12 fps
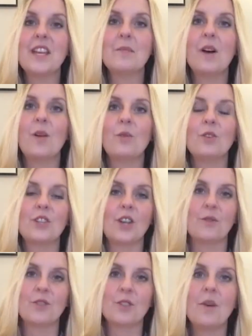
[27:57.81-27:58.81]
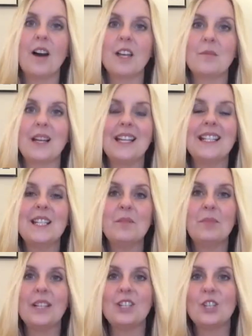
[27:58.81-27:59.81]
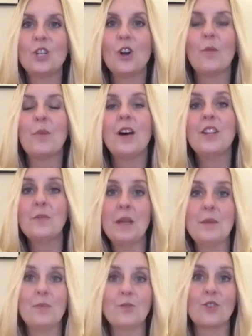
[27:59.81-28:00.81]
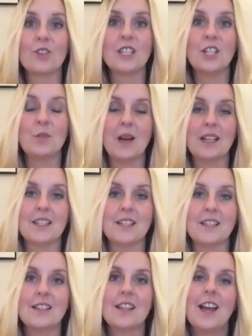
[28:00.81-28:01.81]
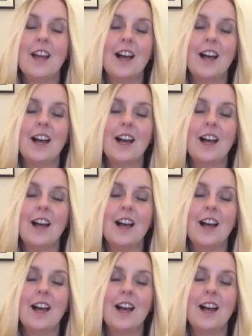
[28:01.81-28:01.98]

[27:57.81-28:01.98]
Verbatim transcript: They might want to go onto the marketplace simply to shop other people's cross stitch patterns.